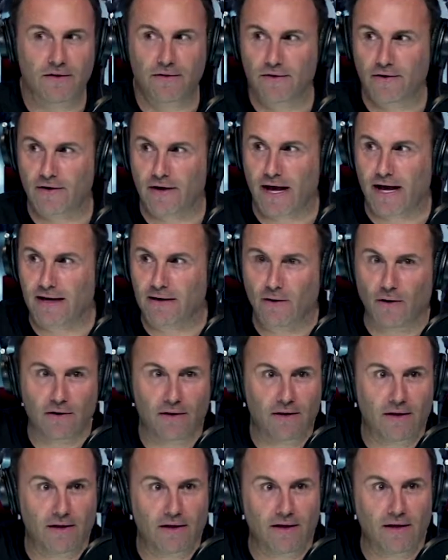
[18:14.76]
They're they're not. You live
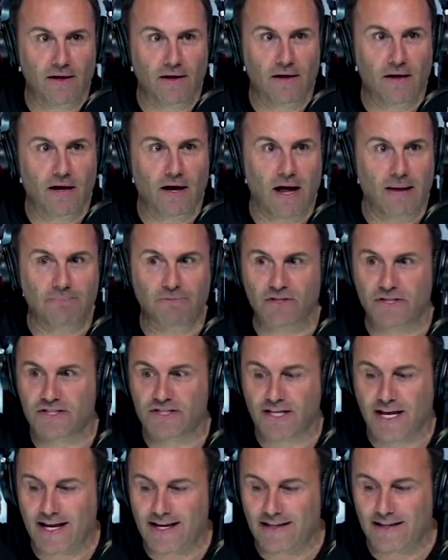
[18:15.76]
in Vegas, man. I'm
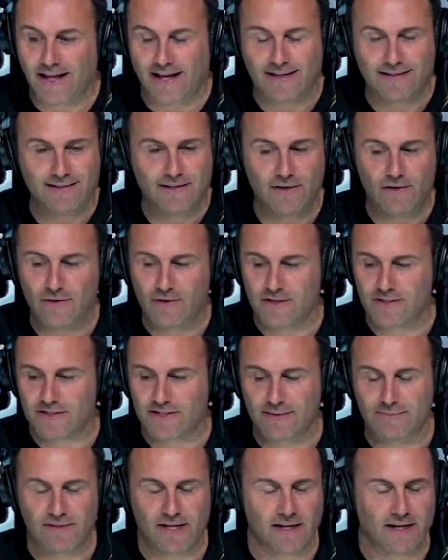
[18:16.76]
just saying, like, dude, it
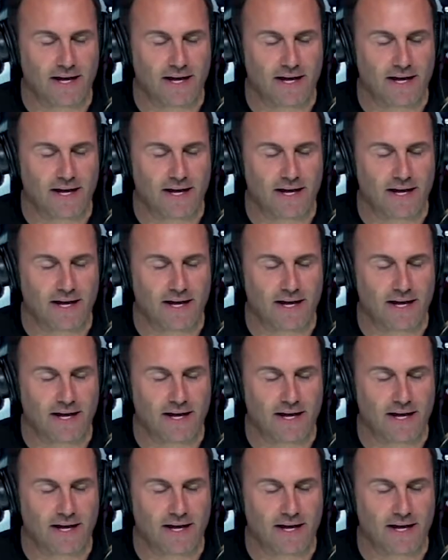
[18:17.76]
seems